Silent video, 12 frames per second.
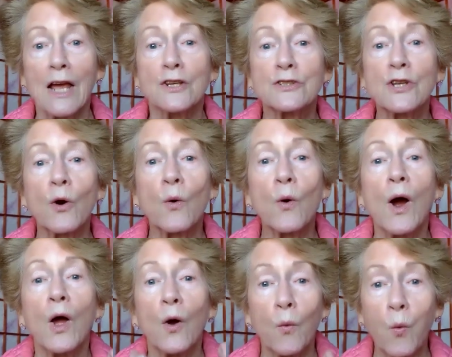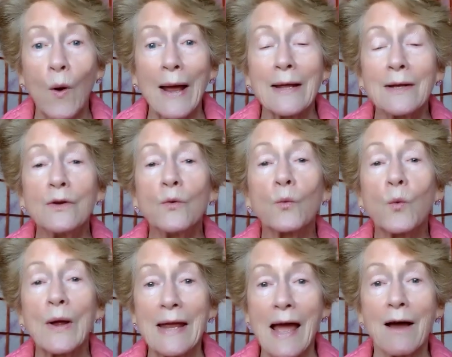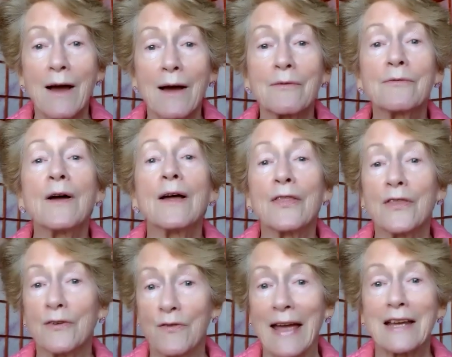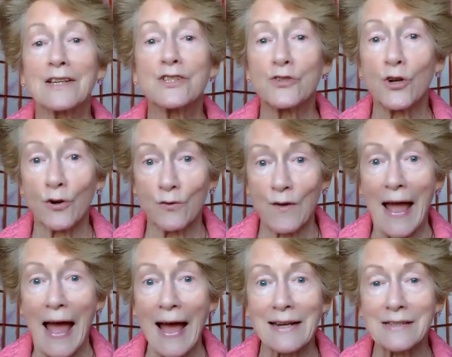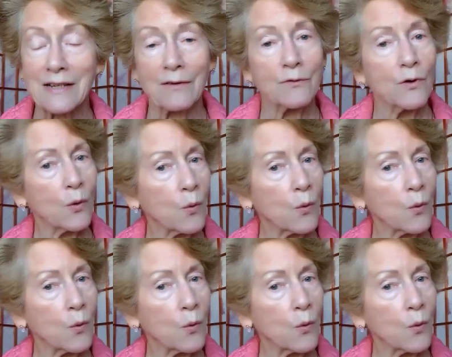So when we have the vagus nerve active,